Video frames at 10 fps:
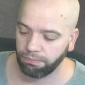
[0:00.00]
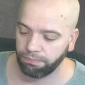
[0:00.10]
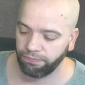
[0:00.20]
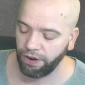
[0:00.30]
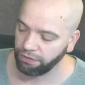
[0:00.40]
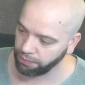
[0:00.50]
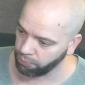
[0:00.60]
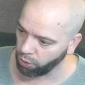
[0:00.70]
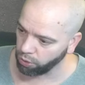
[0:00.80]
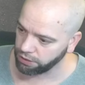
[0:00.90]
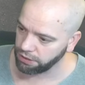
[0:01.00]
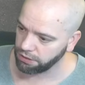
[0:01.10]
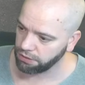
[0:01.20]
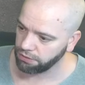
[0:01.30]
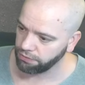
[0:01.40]
very
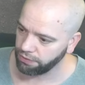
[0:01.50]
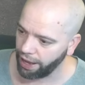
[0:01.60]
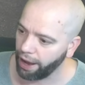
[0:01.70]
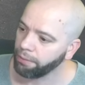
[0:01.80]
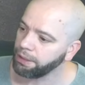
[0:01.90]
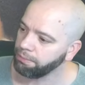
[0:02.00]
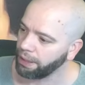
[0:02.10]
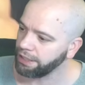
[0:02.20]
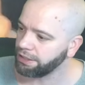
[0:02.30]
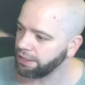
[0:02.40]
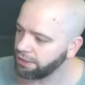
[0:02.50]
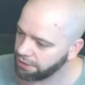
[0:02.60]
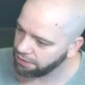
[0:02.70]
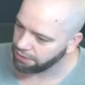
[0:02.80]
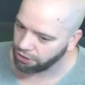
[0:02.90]
important. How many
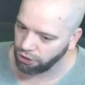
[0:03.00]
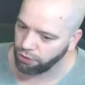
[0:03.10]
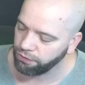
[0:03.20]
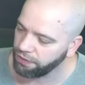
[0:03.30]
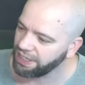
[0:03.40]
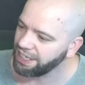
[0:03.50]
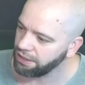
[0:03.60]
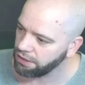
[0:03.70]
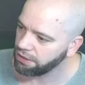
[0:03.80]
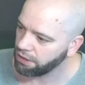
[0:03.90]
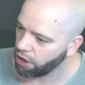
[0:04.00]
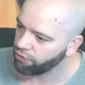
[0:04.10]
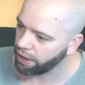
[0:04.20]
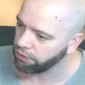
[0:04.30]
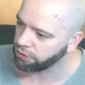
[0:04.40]
bases can you fit in
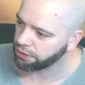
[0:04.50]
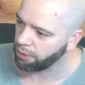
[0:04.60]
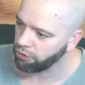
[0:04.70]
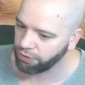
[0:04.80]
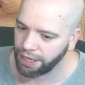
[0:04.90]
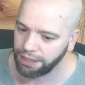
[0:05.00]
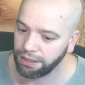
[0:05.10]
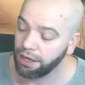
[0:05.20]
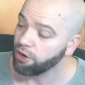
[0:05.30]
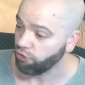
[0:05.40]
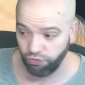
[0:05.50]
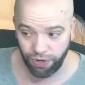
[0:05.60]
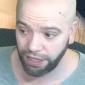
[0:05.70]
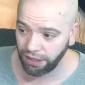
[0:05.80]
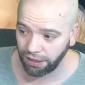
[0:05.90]
around your smoke grenade?
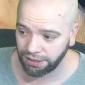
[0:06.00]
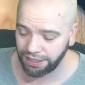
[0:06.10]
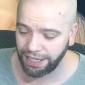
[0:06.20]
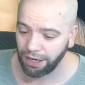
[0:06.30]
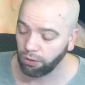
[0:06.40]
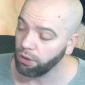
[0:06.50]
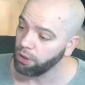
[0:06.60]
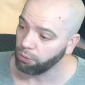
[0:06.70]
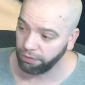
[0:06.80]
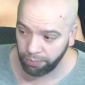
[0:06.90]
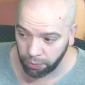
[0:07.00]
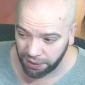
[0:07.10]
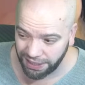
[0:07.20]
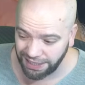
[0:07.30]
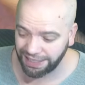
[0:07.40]
Really hard to tell. When you put one
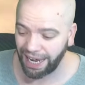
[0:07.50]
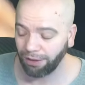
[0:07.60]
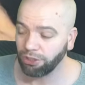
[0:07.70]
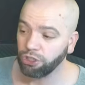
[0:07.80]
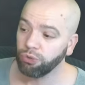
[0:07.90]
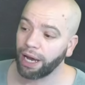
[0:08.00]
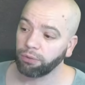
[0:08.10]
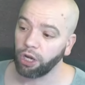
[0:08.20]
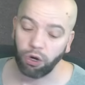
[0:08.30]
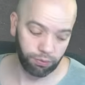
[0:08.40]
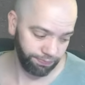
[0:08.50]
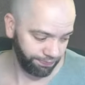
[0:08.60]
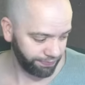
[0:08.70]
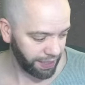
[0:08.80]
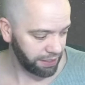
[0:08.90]
of these down, you now know.
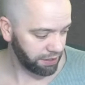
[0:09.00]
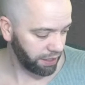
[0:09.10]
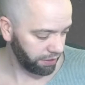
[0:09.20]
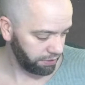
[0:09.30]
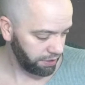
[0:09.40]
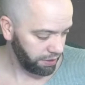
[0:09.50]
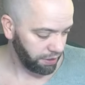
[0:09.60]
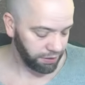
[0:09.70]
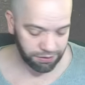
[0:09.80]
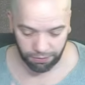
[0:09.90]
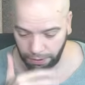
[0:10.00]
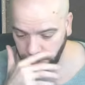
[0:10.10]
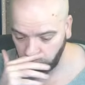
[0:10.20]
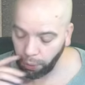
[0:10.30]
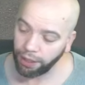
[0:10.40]
There you go. So those
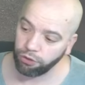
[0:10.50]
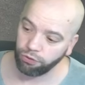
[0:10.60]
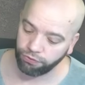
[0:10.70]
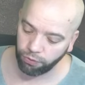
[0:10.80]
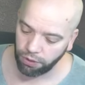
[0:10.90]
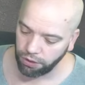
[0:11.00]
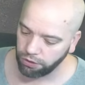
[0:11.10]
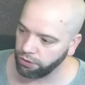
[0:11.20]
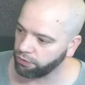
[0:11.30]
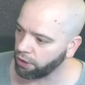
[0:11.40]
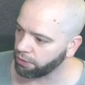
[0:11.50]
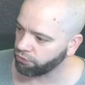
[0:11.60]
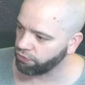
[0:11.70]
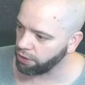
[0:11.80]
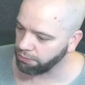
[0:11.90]
are quite useful. You've
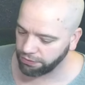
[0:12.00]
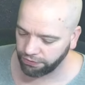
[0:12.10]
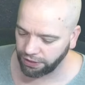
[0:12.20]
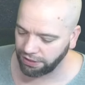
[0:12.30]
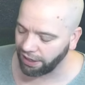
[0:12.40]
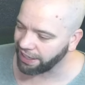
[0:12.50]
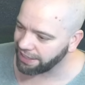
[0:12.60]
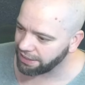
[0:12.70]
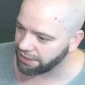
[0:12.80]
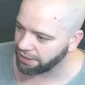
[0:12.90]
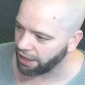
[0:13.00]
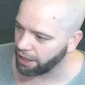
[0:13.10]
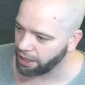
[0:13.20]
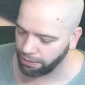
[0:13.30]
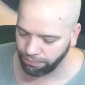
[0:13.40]
got rooms for dice.
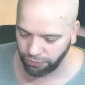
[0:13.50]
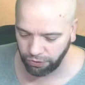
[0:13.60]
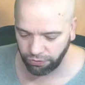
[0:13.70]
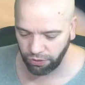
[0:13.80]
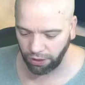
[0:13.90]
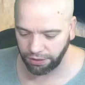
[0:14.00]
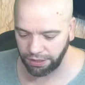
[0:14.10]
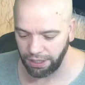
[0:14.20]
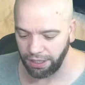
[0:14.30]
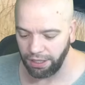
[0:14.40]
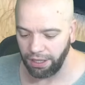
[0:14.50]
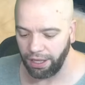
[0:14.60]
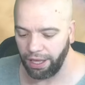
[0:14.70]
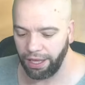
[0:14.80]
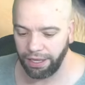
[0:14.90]
You've got
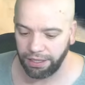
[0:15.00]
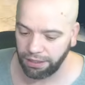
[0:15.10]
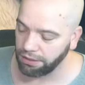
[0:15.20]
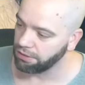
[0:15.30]
a